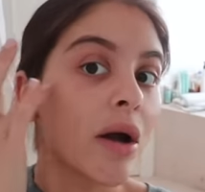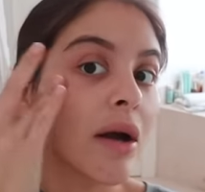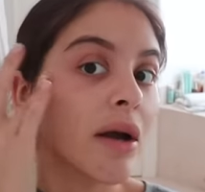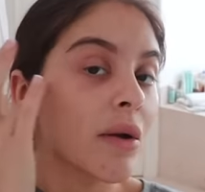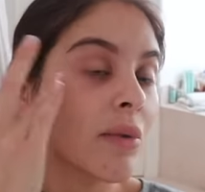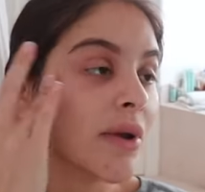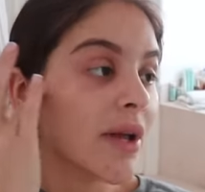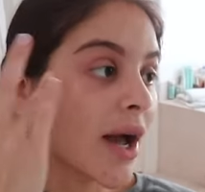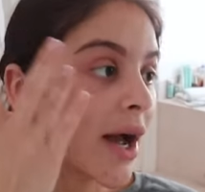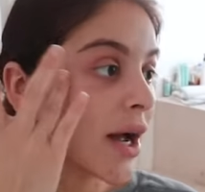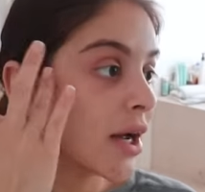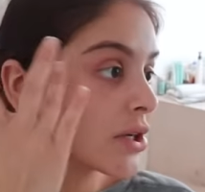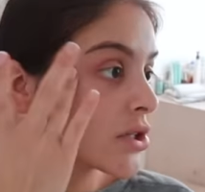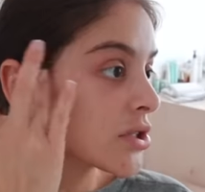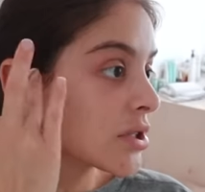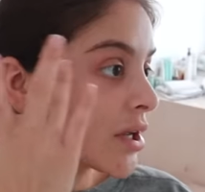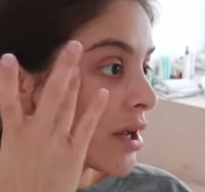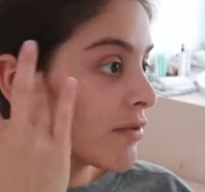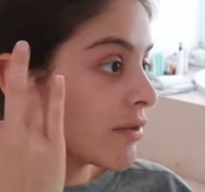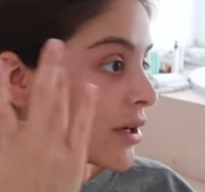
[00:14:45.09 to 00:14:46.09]
Like we
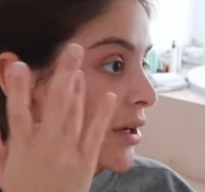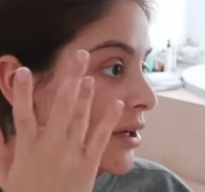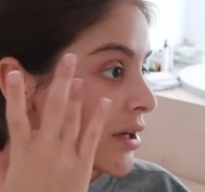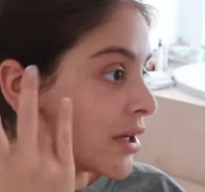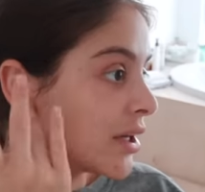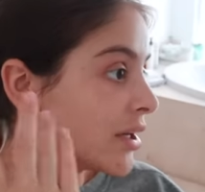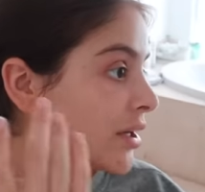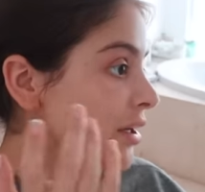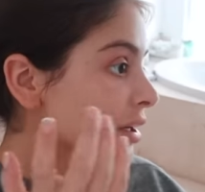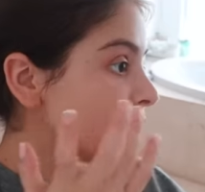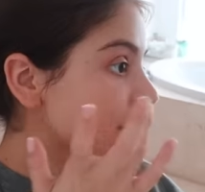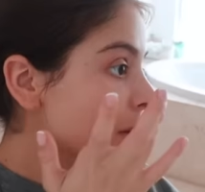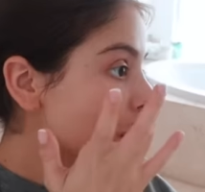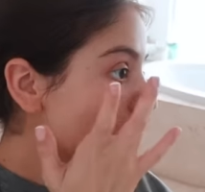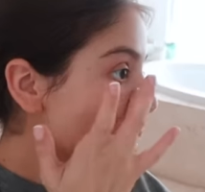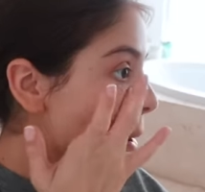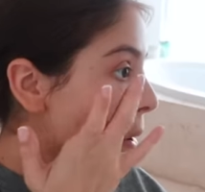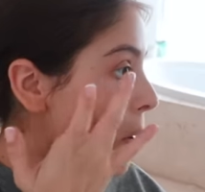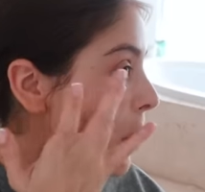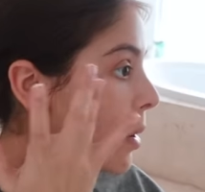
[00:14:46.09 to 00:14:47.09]
actually haven't needed
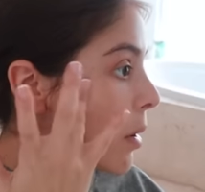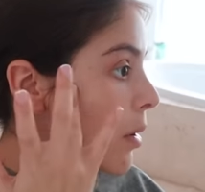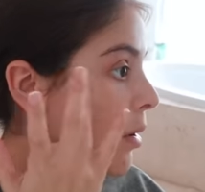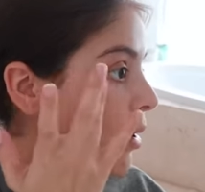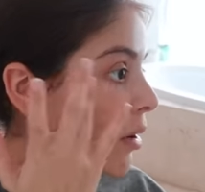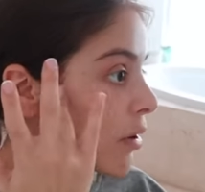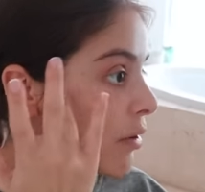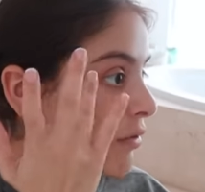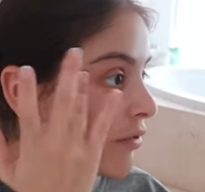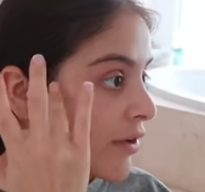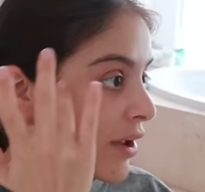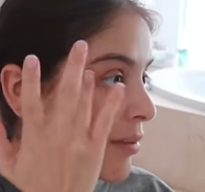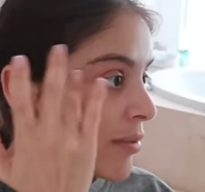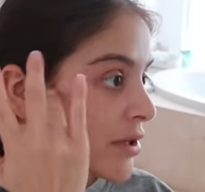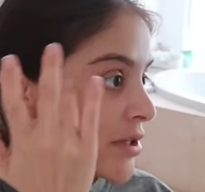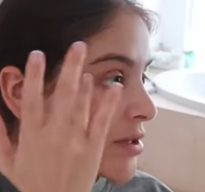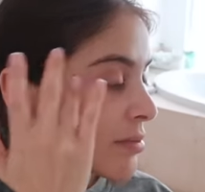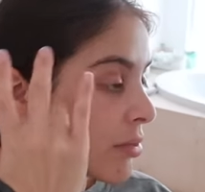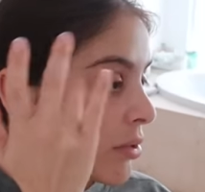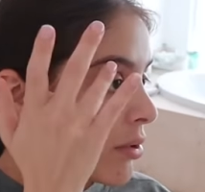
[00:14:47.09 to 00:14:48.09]

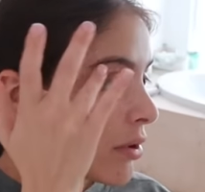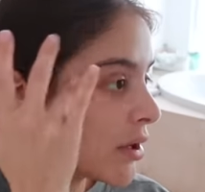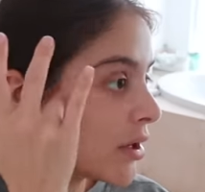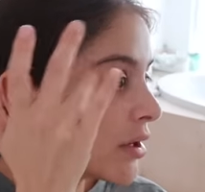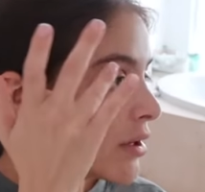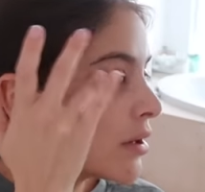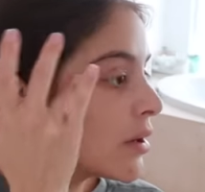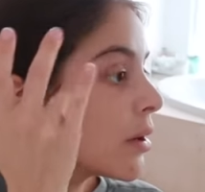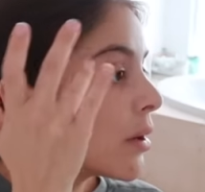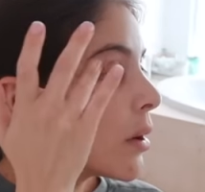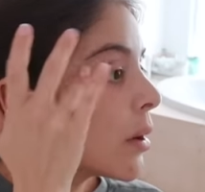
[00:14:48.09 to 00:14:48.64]
family support.